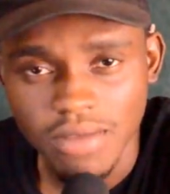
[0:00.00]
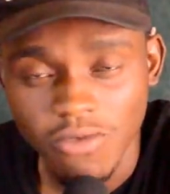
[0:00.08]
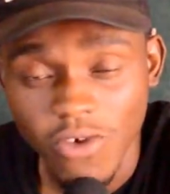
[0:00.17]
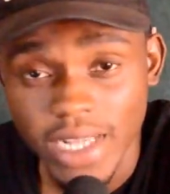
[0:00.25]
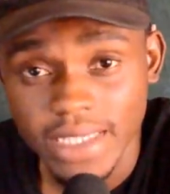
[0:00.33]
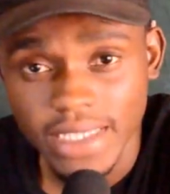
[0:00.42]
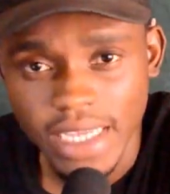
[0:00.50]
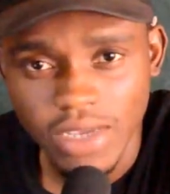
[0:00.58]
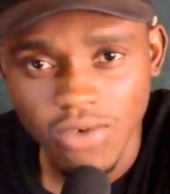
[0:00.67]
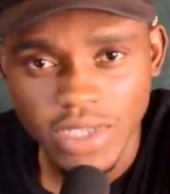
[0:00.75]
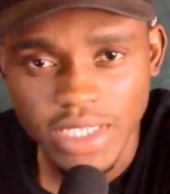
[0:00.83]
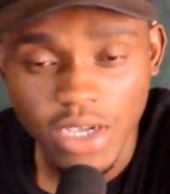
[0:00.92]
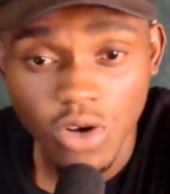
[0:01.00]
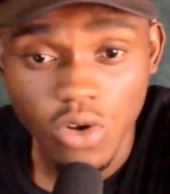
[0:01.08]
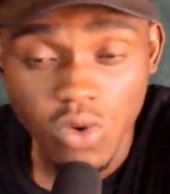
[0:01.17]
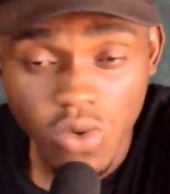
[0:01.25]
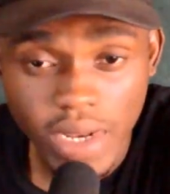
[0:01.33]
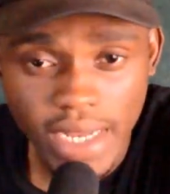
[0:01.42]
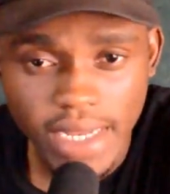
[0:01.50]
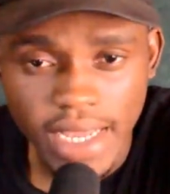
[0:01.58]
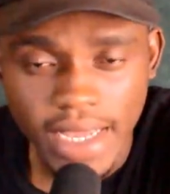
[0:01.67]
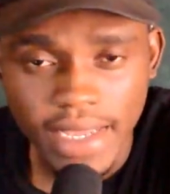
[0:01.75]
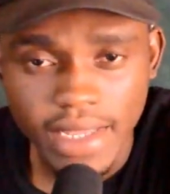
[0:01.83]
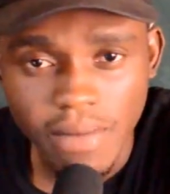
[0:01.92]
Wednesday, he was included
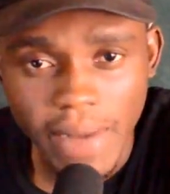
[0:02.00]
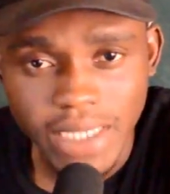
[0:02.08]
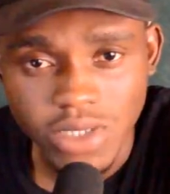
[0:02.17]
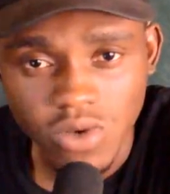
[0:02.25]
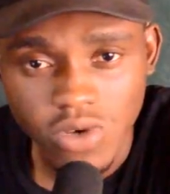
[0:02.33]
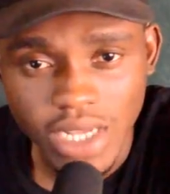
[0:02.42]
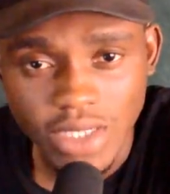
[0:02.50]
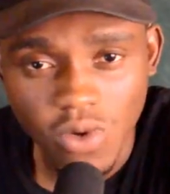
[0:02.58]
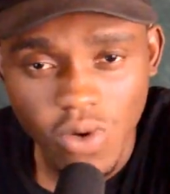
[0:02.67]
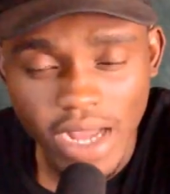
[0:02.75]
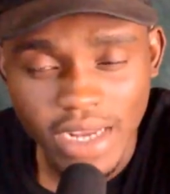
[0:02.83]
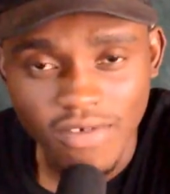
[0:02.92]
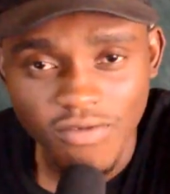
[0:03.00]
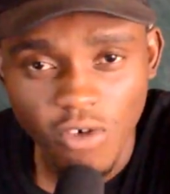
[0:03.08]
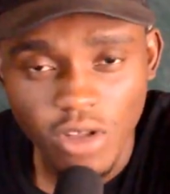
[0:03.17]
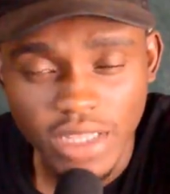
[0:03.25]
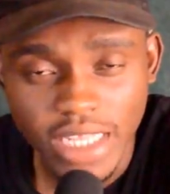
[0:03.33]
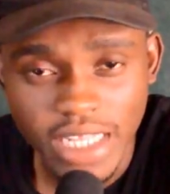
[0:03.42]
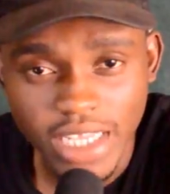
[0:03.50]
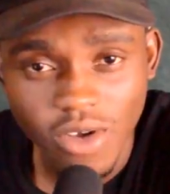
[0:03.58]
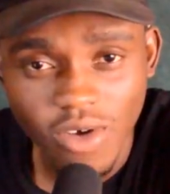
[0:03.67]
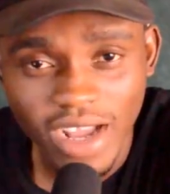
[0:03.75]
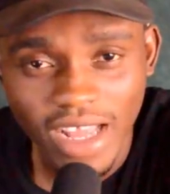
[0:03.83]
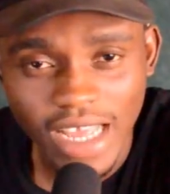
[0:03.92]
in the Barcelona squad for the
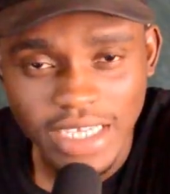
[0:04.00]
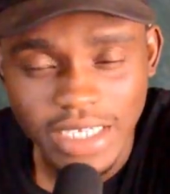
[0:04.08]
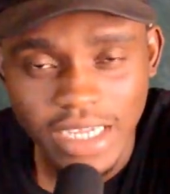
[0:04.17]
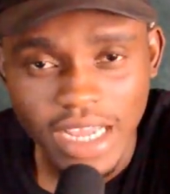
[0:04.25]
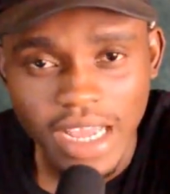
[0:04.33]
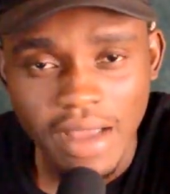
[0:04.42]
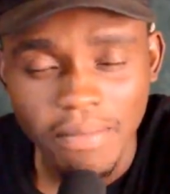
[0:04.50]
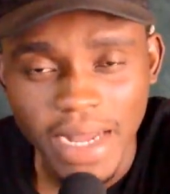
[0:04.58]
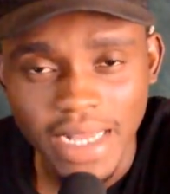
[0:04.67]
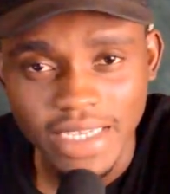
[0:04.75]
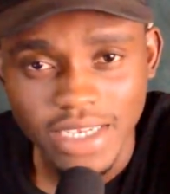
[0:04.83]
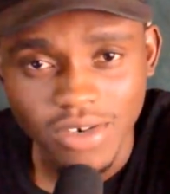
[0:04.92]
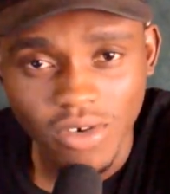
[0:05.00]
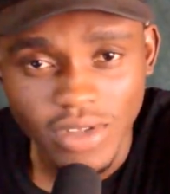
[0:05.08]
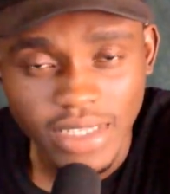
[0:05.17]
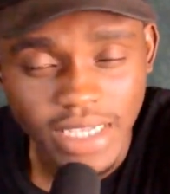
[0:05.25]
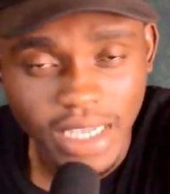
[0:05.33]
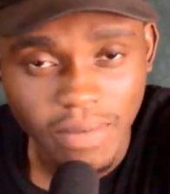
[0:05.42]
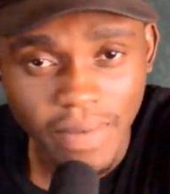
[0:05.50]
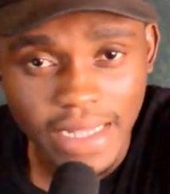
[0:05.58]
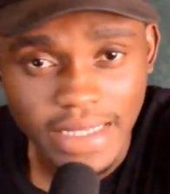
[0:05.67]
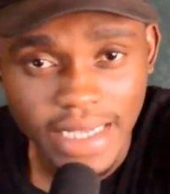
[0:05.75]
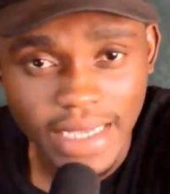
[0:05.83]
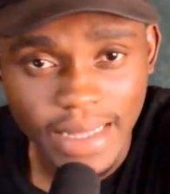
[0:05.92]
Lyon clash, but did not take
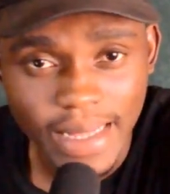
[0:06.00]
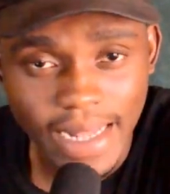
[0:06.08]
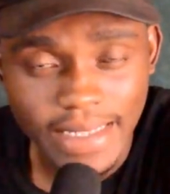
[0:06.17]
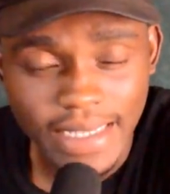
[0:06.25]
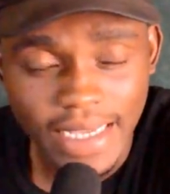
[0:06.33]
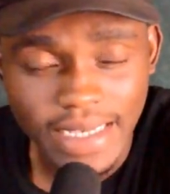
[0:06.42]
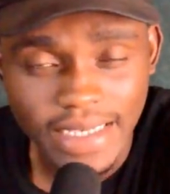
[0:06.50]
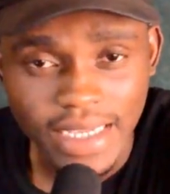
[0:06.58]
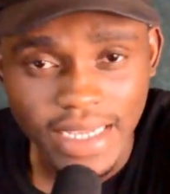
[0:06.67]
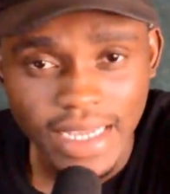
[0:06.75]
part in that. And